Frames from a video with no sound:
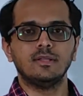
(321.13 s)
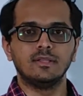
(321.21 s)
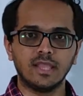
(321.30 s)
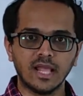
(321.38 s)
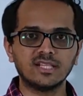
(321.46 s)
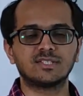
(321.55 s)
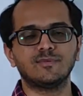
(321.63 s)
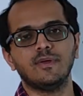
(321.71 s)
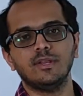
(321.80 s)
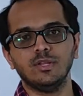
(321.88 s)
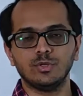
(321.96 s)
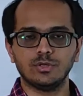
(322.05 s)
that's
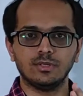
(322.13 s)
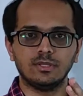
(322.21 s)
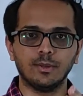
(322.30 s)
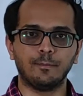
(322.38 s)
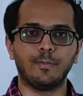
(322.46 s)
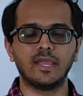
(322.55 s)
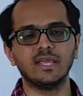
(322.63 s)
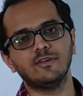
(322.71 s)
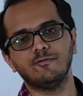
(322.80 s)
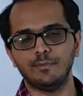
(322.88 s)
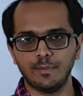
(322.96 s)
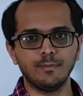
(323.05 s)
when the buyer
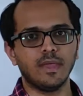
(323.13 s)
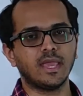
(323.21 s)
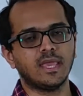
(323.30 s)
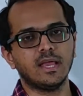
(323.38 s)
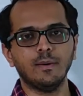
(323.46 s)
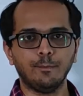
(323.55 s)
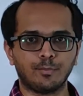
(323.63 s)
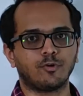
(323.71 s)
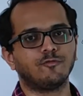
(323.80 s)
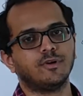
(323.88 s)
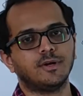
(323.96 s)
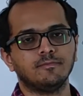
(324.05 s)
will be making a
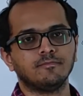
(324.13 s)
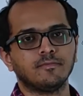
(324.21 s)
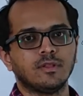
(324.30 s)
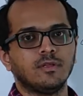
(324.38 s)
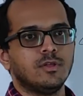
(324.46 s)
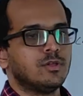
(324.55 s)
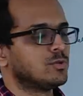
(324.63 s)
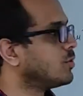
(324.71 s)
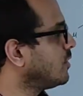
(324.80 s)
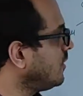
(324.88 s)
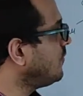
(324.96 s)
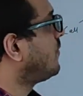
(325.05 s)
profit.
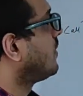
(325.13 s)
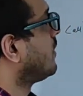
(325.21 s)
So if,